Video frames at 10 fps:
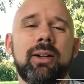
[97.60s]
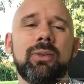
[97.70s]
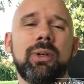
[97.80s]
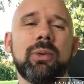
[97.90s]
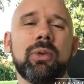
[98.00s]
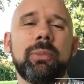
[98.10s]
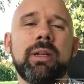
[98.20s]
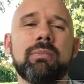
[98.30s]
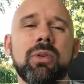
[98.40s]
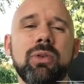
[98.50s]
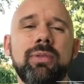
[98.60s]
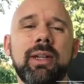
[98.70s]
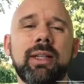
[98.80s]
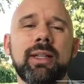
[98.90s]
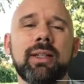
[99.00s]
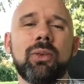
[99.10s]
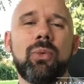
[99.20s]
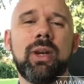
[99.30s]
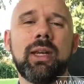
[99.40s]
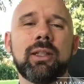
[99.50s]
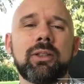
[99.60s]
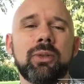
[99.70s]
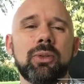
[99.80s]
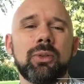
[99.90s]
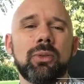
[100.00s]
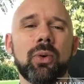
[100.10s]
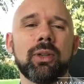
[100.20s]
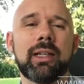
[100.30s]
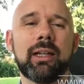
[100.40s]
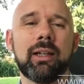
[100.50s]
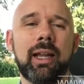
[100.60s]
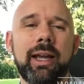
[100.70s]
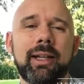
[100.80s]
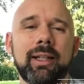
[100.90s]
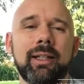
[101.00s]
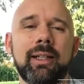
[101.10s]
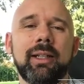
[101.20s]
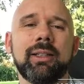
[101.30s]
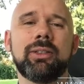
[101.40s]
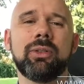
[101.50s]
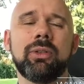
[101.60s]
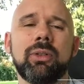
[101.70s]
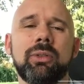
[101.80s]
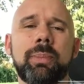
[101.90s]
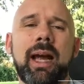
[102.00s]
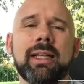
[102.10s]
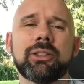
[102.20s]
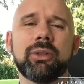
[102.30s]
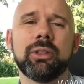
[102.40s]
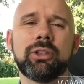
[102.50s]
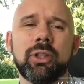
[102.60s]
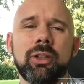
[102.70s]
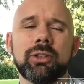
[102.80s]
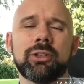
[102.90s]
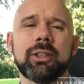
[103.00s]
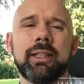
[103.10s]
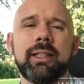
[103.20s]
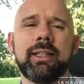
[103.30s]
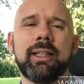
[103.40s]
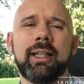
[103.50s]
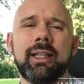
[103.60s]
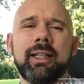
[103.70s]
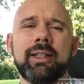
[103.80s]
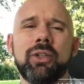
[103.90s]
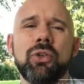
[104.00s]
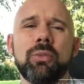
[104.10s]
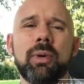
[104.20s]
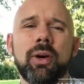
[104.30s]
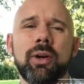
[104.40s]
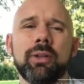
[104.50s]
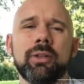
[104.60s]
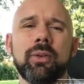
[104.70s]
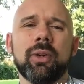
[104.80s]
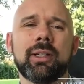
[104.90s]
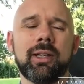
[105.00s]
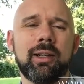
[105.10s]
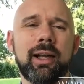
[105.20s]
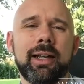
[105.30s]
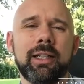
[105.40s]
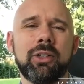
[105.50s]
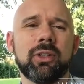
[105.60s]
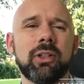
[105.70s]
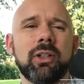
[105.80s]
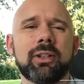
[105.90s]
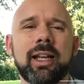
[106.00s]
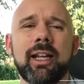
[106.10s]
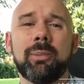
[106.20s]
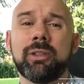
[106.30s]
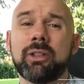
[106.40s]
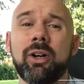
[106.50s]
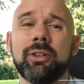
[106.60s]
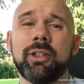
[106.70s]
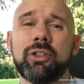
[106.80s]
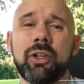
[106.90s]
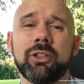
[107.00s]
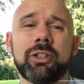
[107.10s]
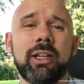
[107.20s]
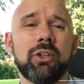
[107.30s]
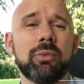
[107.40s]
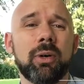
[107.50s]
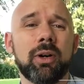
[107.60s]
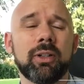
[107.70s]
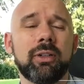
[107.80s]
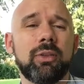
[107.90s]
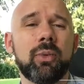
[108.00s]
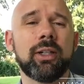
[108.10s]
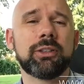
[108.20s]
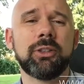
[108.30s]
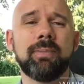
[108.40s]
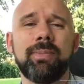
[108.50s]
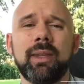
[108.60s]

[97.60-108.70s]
we will be moving in a week to North Carolina to pastor a church in New Bern, North Carolina, and you can look that up. It's called The Church at New Bern if you want to.